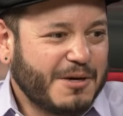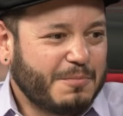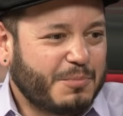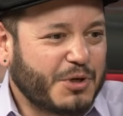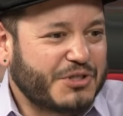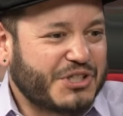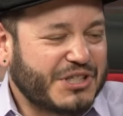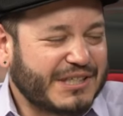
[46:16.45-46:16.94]

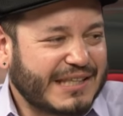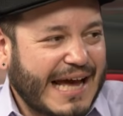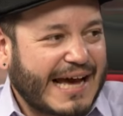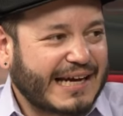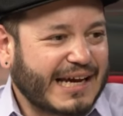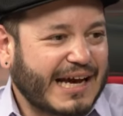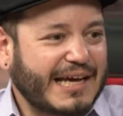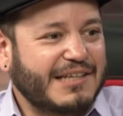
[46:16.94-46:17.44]
pushing
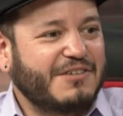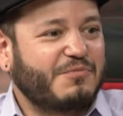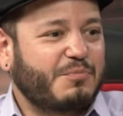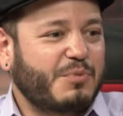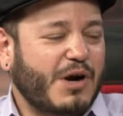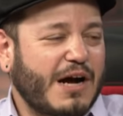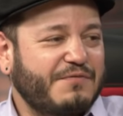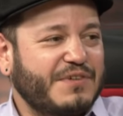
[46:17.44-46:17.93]
that kind of
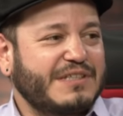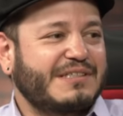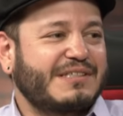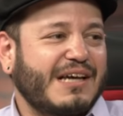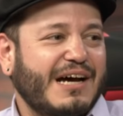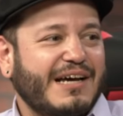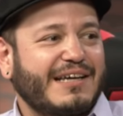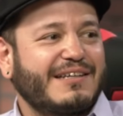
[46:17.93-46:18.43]
profit
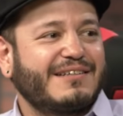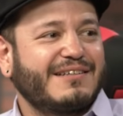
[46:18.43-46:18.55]
side.